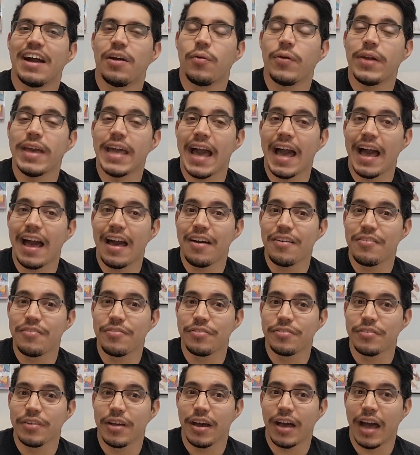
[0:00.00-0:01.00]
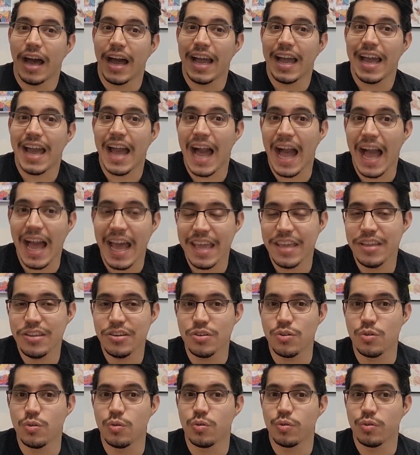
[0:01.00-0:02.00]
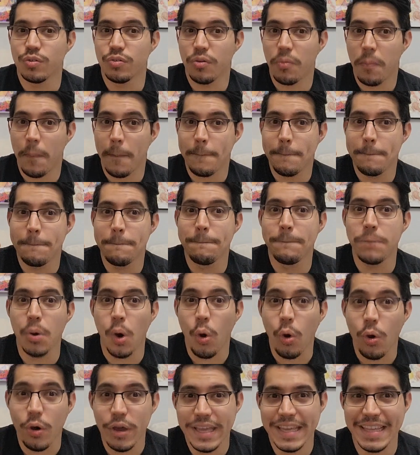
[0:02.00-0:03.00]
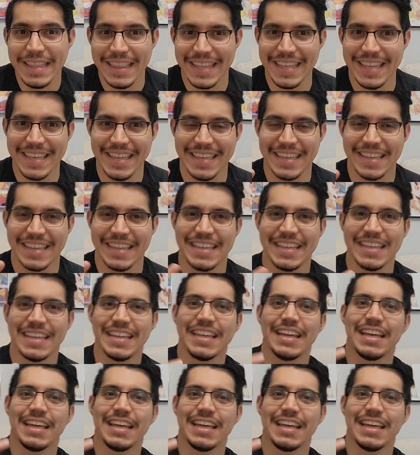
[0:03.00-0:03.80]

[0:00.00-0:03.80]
We have Akainu boiling.